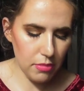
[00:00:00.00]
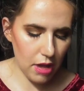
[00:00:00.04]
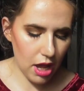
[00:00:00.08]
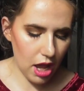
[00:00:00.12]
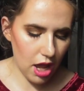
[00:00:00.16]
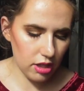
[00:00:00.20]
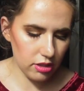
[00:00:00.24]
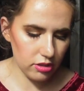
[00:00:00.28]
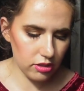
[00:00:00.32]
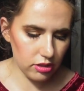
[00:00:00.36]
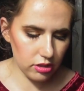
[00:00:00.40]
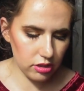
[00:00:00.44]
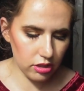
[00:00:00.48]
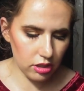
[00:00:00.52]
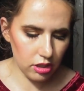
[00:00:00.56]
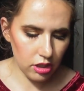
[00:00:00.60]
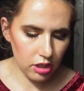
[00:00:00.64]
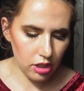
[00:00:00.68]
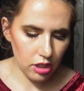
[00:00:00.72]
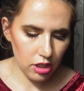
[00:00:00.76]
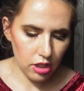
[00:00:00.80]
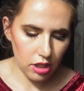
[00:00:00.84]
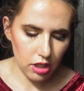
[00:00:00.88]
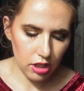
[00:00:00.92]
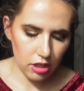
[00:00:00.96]
mask
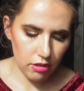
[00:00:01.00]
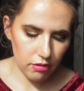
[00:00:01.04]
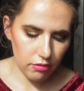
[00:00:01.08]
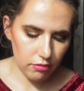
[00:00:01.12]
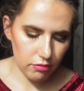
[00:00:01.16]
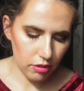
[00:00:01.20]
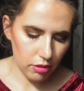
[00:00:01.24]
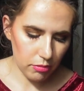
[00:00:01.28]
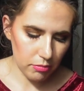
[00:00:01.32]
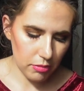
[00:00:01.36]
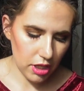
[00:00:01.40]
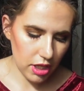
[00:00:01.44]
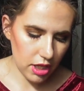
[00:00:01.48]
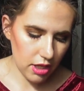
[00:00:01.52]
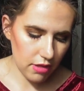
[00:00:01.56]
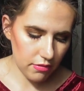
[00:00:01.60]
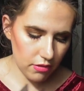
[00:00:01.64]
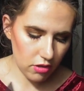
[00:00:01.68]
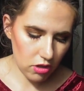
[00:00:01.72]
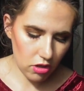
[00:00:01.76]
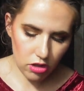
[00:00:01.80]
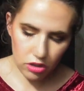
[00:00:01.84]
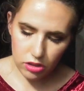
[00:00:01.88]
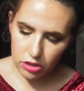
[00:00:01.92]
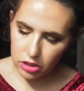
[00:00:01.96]
from
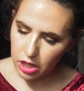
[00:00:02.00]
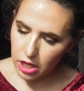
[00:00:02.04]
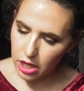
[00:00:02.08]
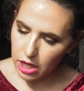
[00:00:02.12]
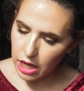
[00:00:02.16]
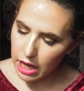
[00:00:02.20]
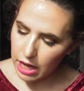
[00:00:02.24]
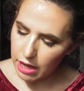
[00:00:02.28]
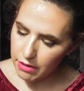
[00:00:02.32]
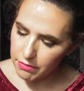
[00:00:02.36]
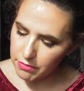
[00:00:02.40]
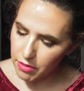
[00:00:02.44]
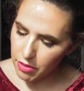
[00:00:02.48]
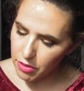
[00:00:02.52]
Avon. I have